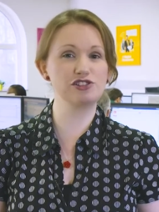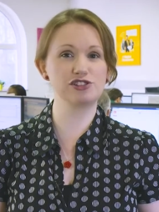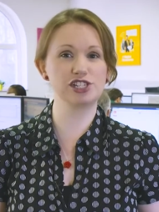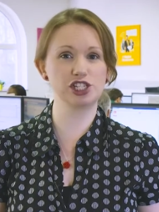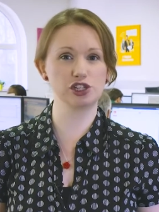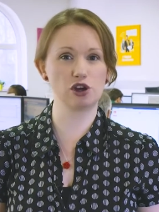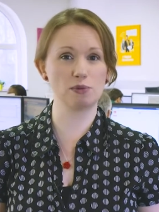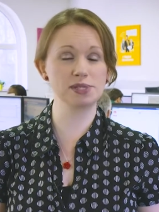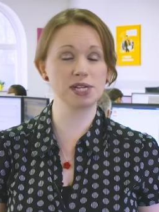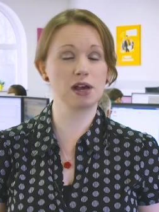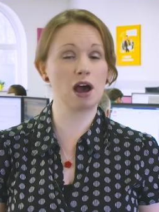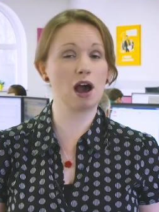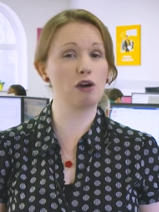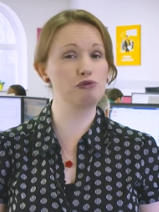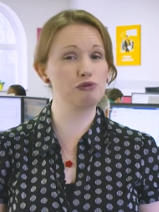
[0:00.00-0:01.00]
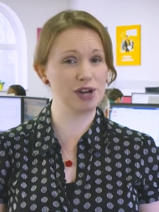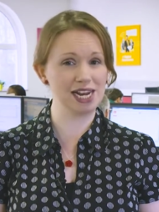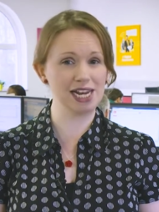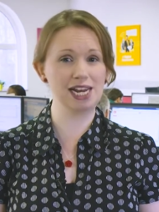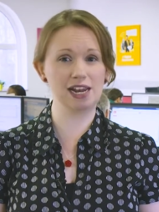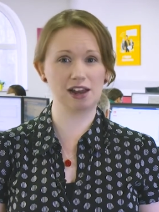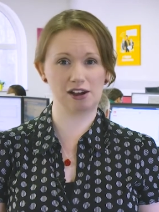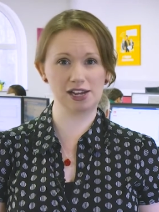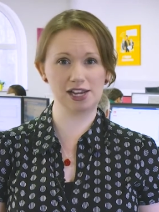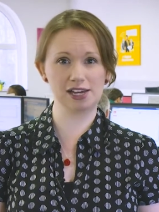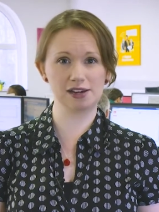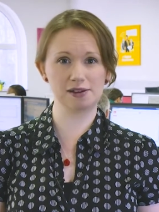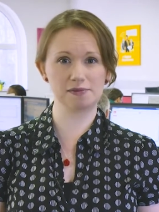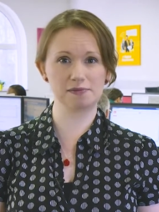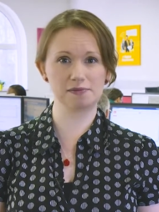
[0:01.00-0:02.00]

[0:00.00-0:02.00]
street shops are really like.